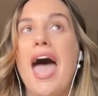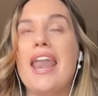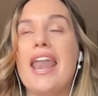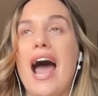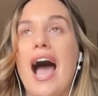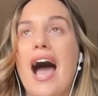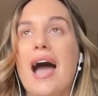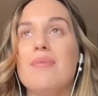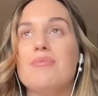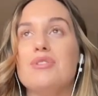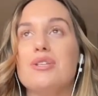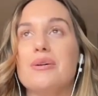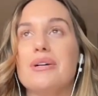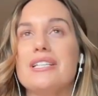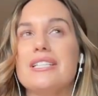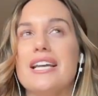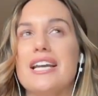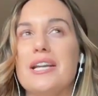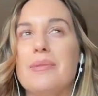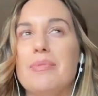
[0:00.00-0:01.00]
and I'm so
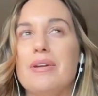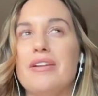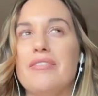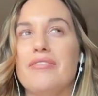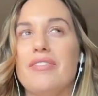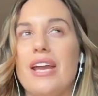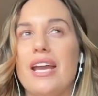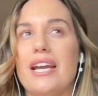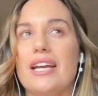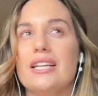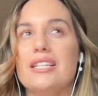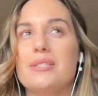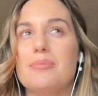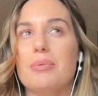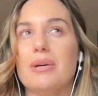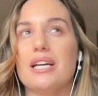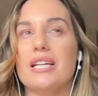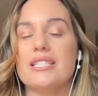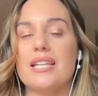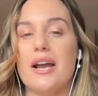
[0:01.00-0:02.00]
excited to be in Vegas
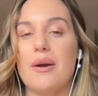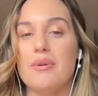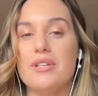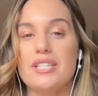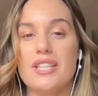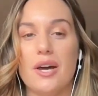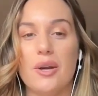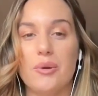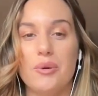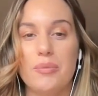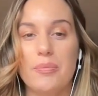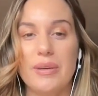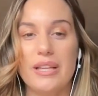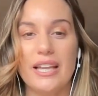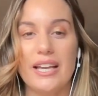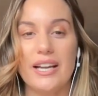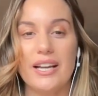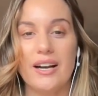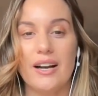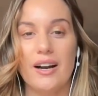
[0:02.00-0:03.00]
because I always thought it would be
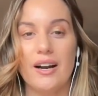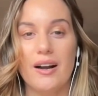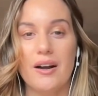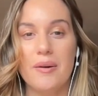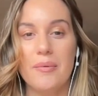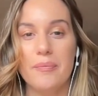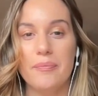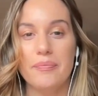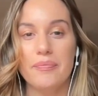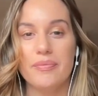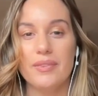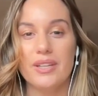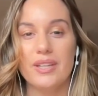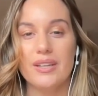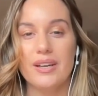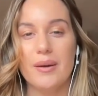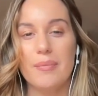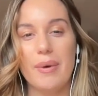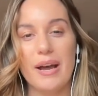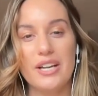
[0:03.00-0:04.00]
like um,
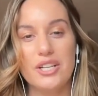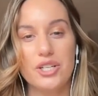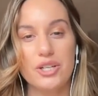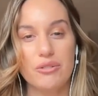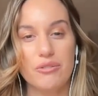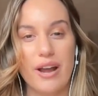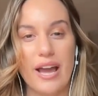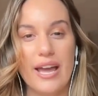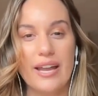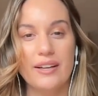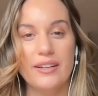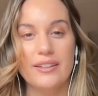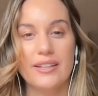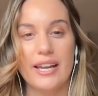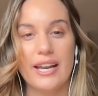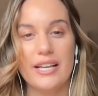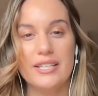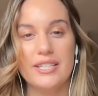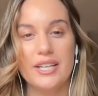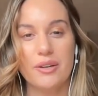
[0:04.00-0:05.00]
a bachelorette
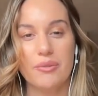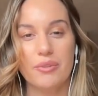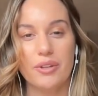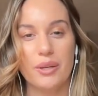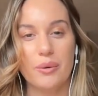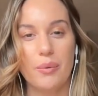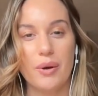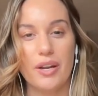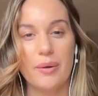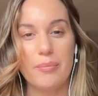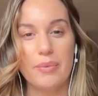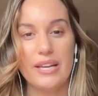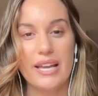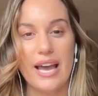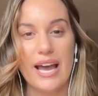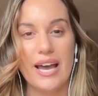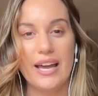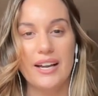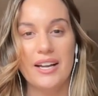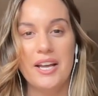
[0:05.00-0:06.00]
that I didn't really want to
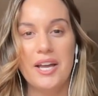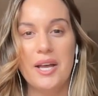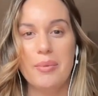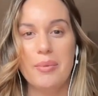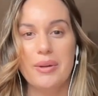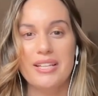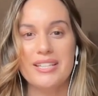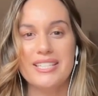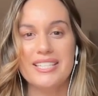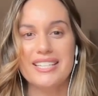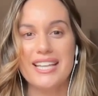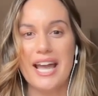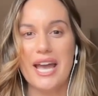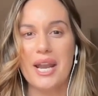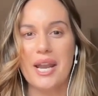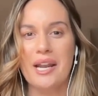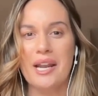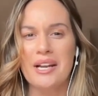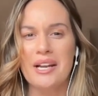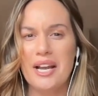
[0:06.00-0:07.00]
be at, but
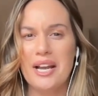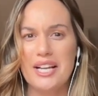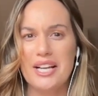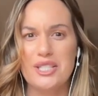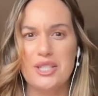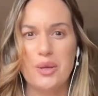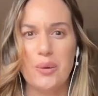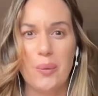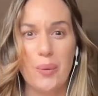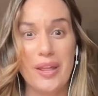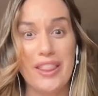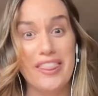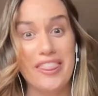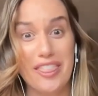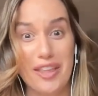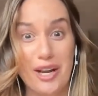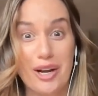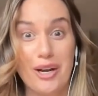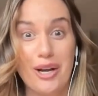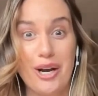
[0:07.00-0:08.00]
instead it's the Wynn
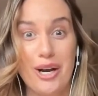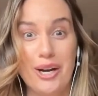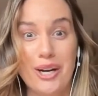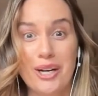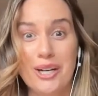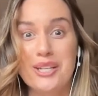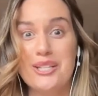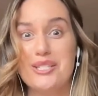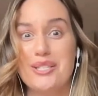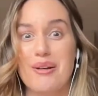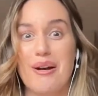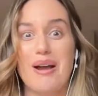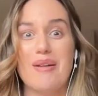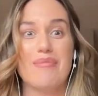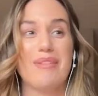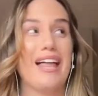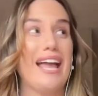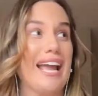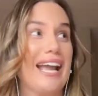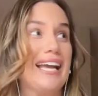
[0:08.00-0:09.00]
Theater. So
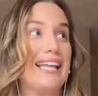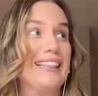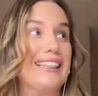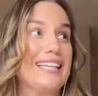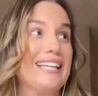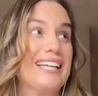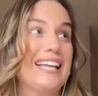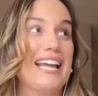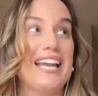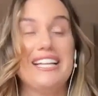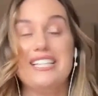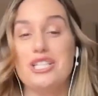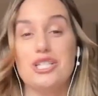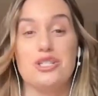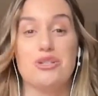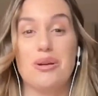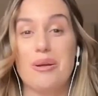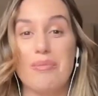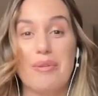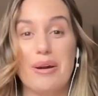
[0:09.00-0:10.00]
I'm like, it's a
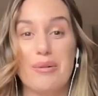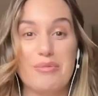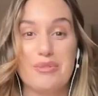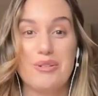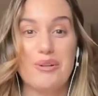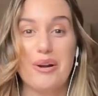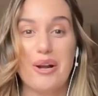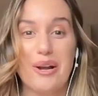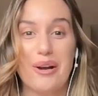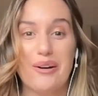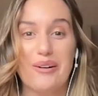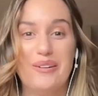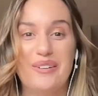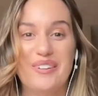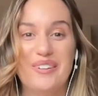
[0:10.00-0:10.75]
dream come true.